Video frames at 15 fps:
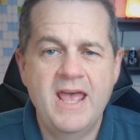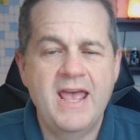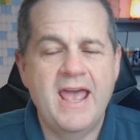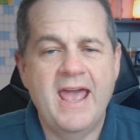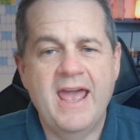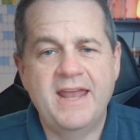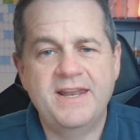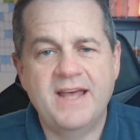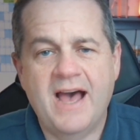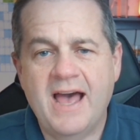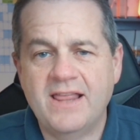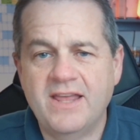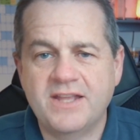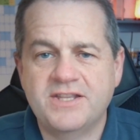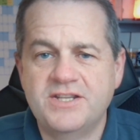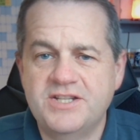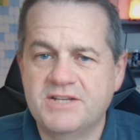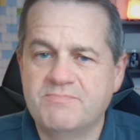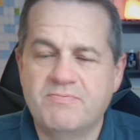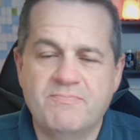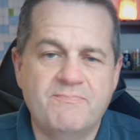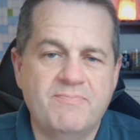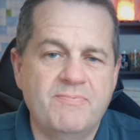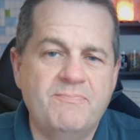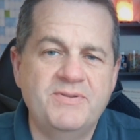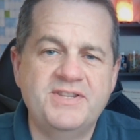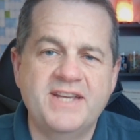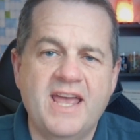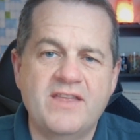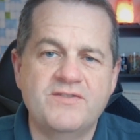And I like to just put
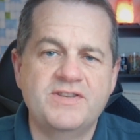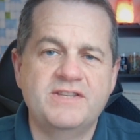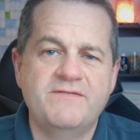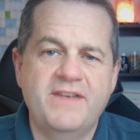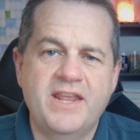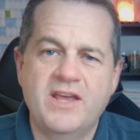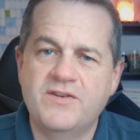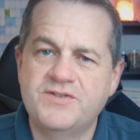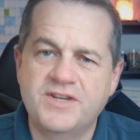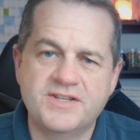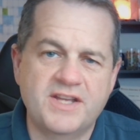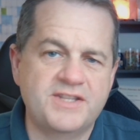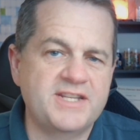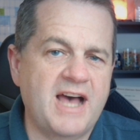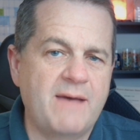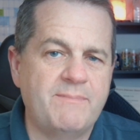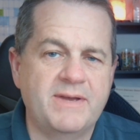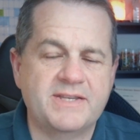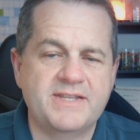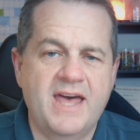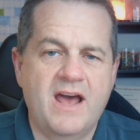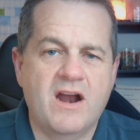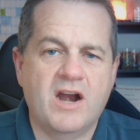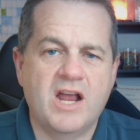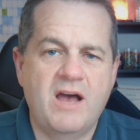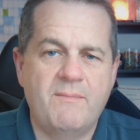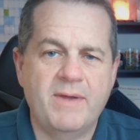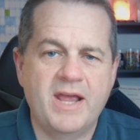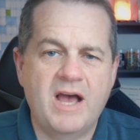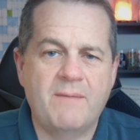together these videos just on topics that are
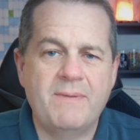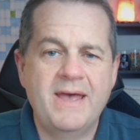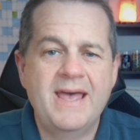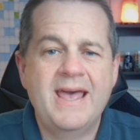coming up.